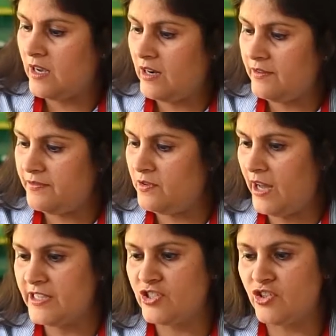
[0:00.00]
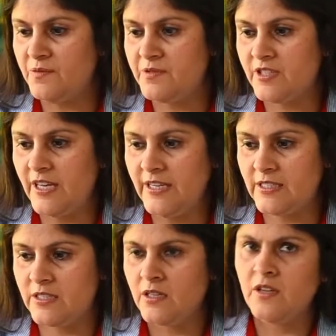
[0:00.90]
colorful ice cream sticks,
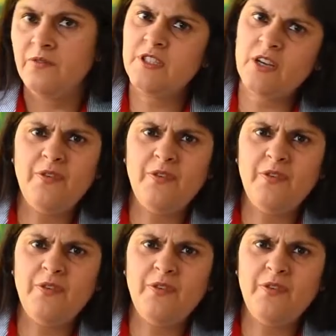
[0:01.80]
which